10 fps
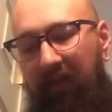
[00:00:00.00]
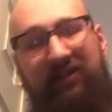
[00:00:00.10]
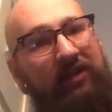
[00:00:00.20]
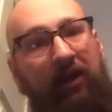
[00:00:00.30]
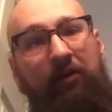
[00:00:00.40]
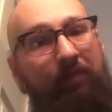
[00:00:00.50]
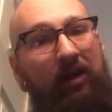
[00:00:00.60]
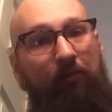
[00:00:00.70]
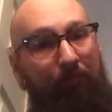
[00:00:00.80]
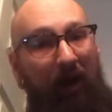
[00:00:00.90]
That's going to be
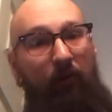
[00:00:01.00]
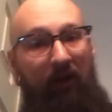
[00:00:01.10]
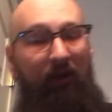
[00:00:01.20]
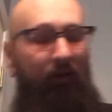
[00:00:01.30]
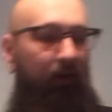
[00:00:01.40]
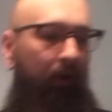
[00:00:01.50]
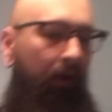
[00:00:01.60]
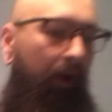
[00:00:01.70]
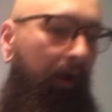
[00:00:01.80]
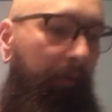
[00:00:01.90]
about it.
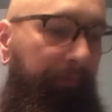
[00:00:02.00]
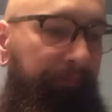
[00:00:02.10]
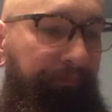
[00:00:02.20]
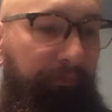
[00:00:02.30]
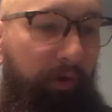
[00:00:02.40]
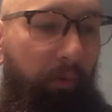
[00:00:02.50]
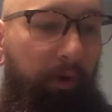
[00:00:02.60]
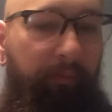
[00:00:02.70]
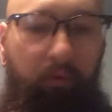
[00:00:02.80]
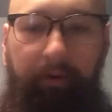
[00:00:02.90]

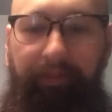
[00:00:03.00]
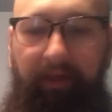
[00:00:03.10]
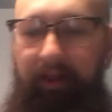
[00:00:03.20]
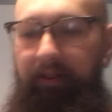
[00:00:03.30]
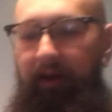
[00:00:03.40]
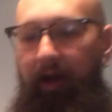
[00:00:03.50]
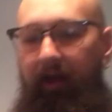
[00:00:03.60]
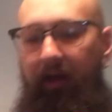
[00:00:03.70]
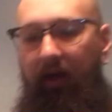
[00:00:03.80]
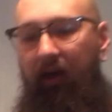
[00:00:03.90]
One more thing that I
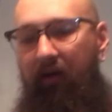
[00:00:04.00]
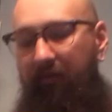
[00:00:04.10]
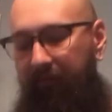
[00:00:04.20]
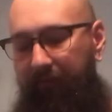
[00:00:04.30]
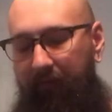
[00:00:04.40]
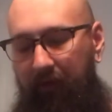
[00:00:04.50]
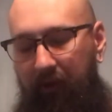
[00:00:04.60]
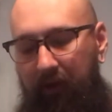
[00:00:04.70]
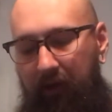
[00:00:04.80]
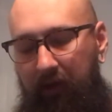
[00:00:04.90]
have
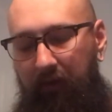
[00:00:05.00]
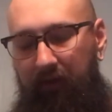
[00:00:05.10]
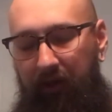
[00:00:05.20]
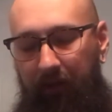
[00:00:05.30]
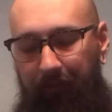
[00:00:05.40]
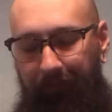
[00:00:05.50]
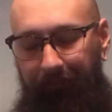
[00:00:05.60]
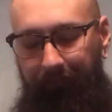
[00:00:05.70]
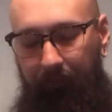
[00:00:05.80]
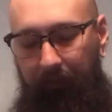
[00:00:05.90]
that
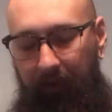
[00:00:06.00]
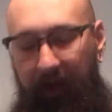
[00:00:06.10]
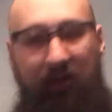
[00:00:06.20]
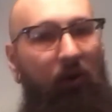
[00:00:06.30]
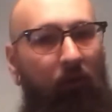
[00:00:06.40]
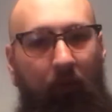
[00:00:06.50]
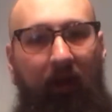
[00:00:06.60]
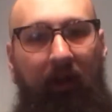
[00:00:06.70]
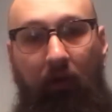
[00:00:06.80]
I don't really